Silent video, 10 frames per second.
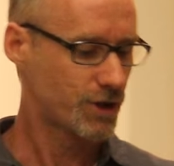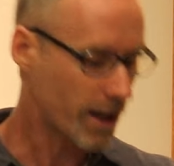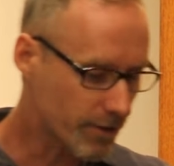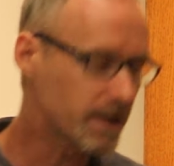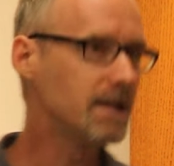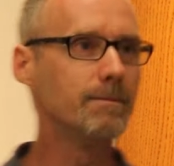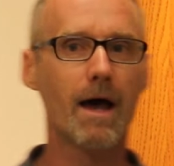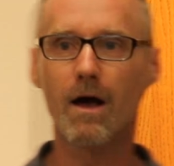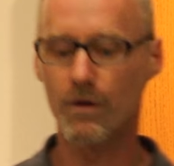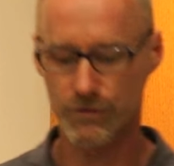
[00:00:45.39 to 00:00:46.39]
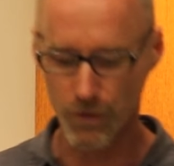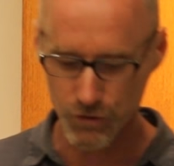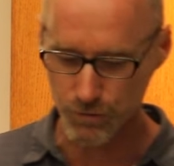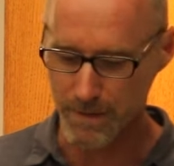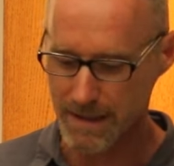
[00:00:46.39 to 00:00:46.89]
check our emails,
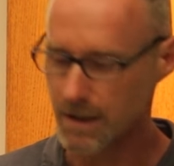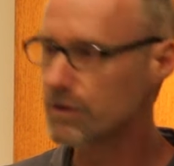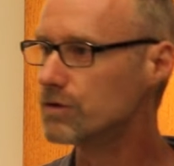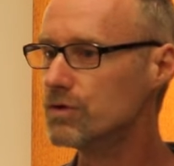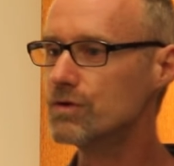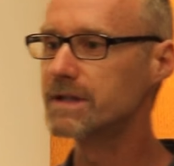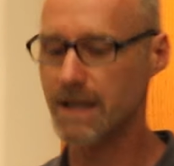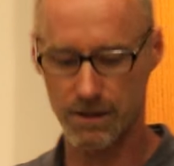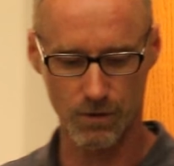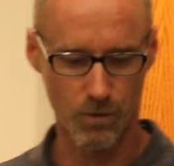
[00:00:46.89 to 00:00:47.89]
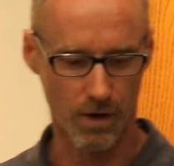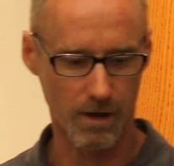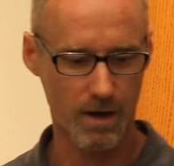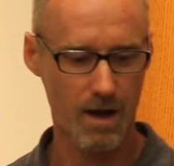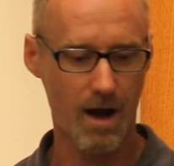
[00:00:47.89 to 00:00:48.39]
social media, the news, and get to
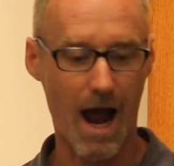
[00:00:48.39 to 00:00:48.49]
work.